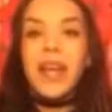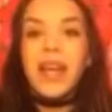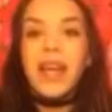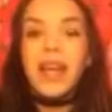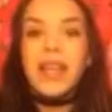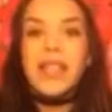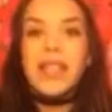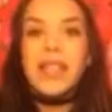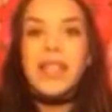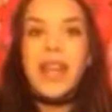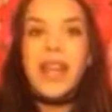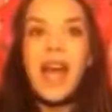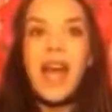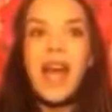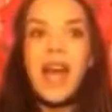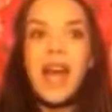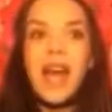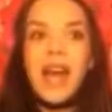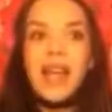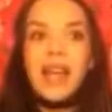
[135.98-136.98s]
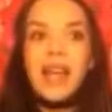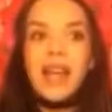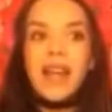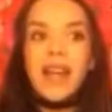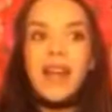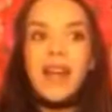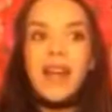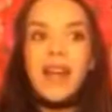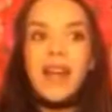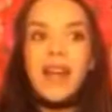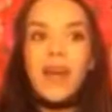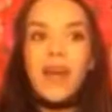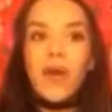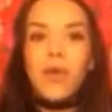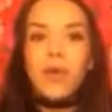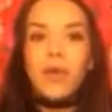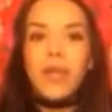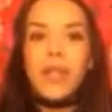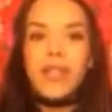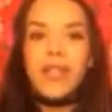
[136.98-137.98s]
his dad
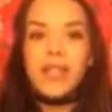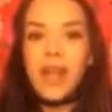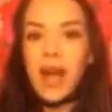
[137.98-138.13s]
owned this